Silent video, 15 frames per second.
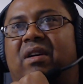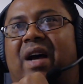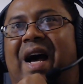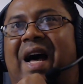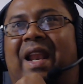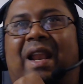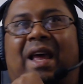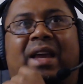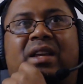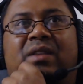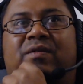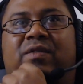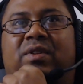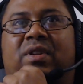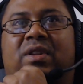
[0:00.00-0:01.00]

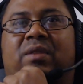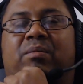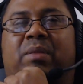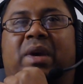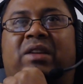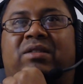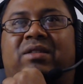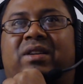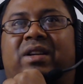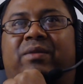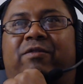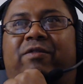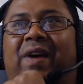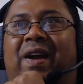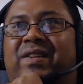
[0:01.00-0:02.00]
align with the
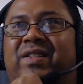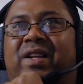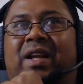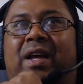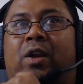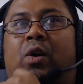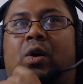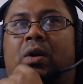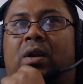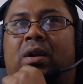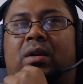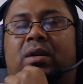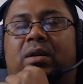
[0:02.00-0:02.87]
mainstream fashion at all.